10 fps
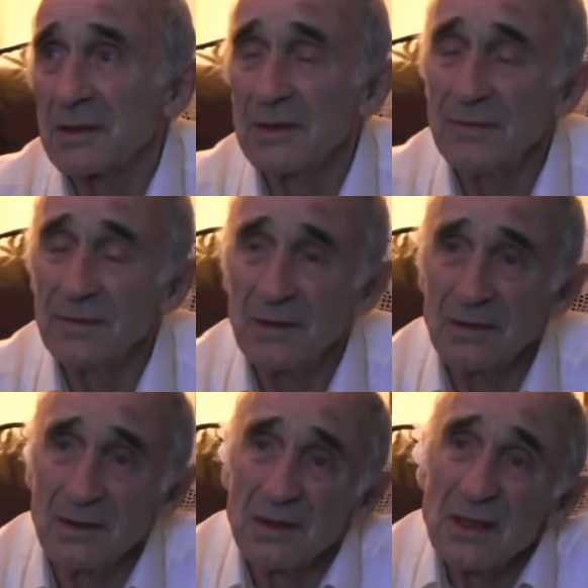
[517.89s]
He even
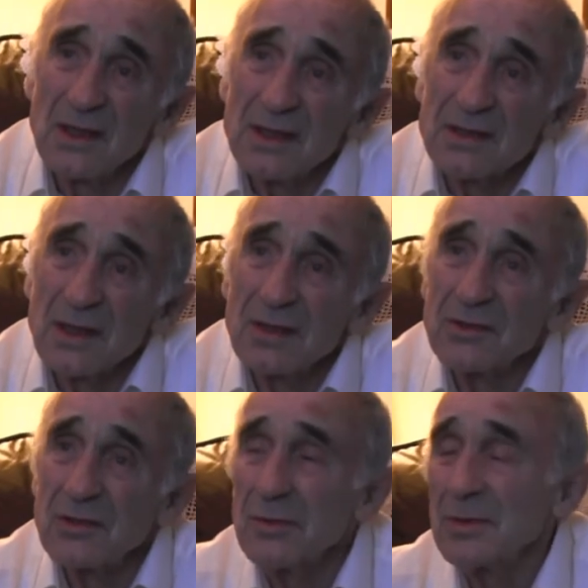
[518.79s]
said the
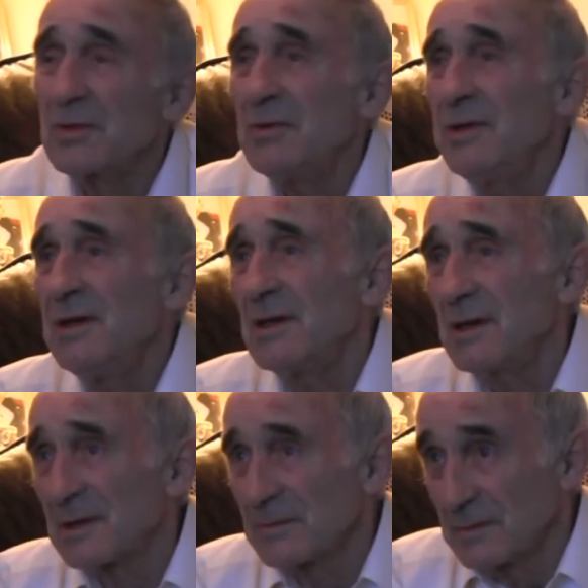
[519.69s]
German Queen,
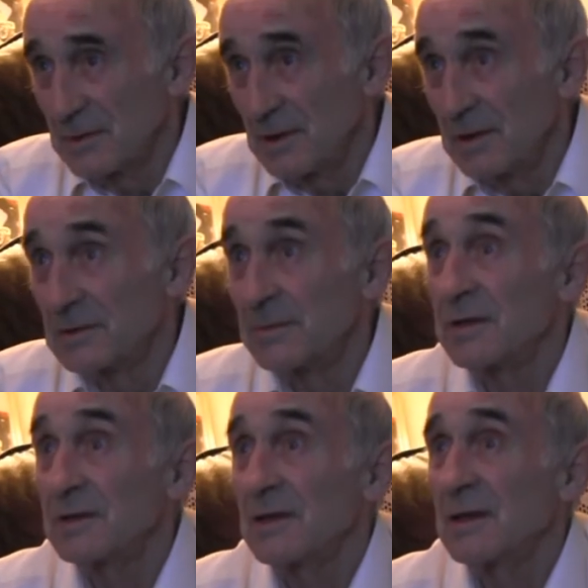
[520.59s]
like Queen
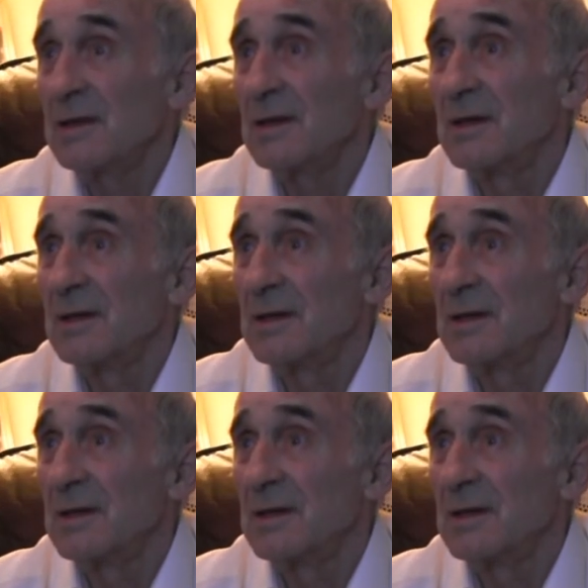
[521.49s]
Elizabeth II.